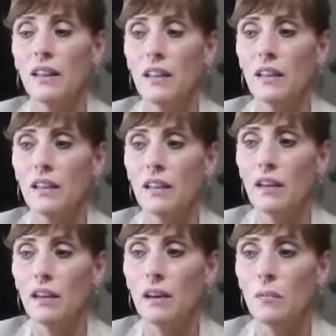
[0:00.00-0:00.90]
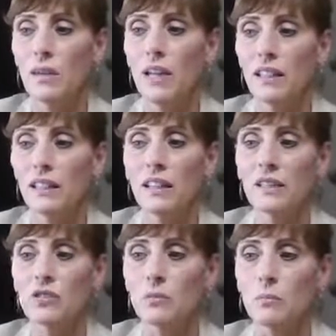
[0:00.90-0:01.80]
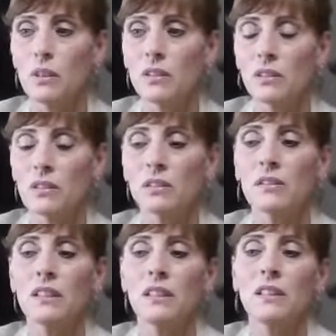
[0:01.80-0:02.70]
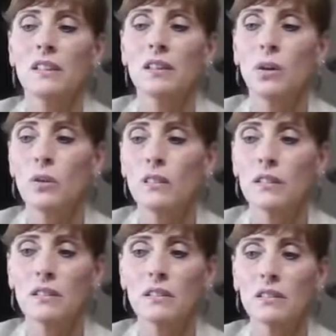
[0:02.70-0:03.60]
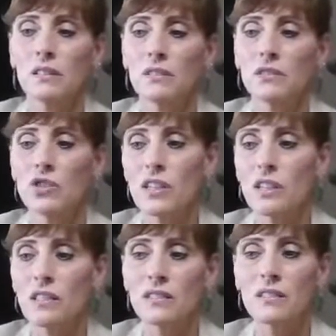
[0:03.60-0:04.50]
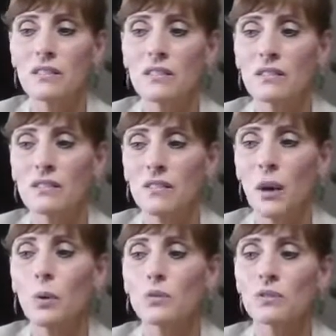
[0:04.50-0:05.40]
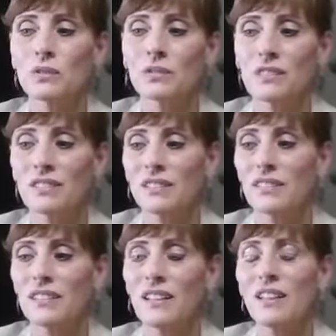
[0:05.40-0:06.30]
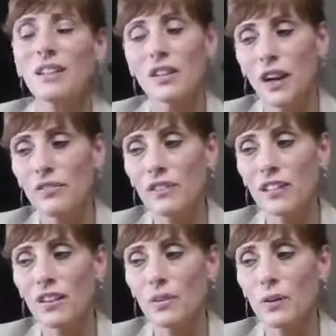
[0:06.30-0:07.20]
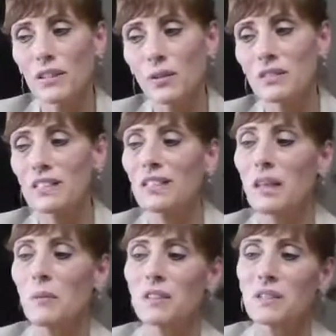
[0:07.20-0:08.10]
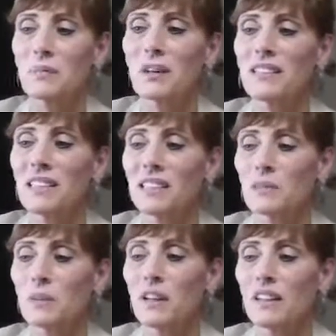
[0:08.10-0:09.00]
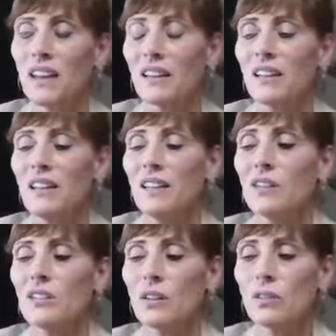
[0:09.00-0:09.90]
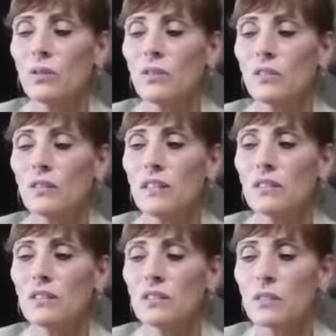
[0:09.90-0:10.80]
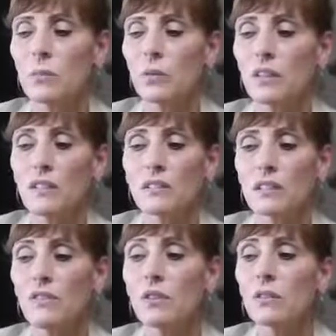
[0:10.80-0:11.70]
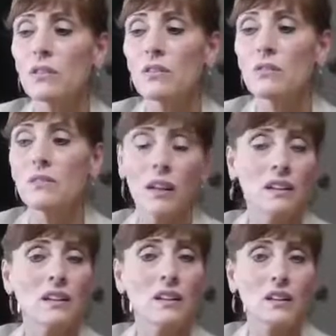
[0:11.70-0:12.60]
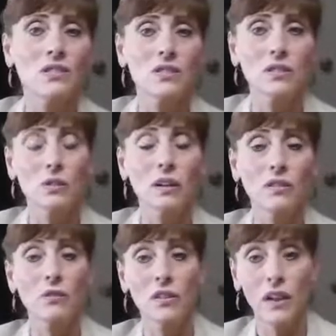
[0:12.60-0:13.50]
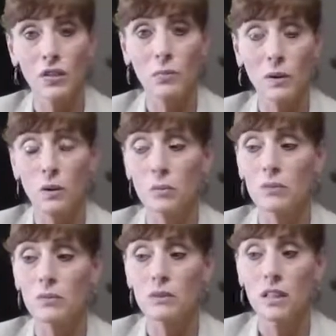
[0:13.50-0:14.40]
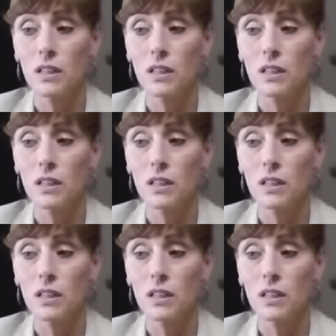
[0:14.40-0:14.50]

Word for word: then uh, behind that is your milk, corn, cheese, oats, coffee, although I don't see it that much on my test, but yeah. So these are simple things. If you can do nothing else and you have health problems,